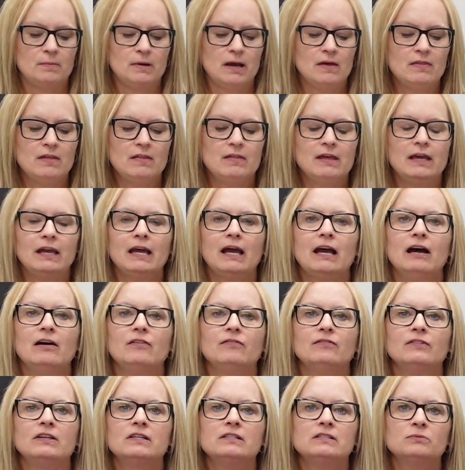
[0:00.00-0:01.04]
And then they
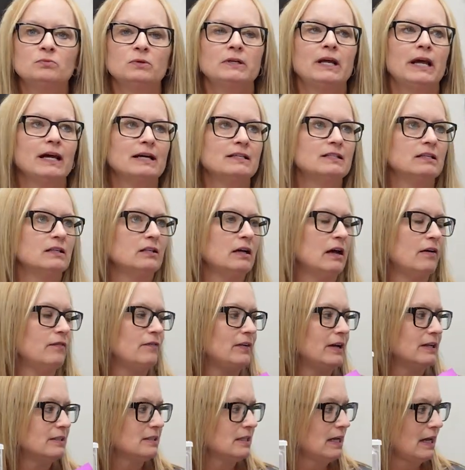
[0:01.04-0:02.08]
have, this one has a
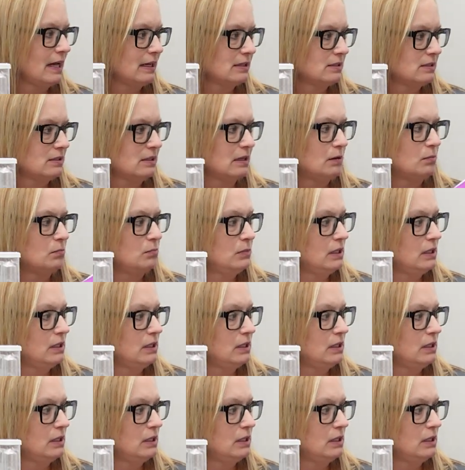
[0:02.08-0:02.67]
fantastic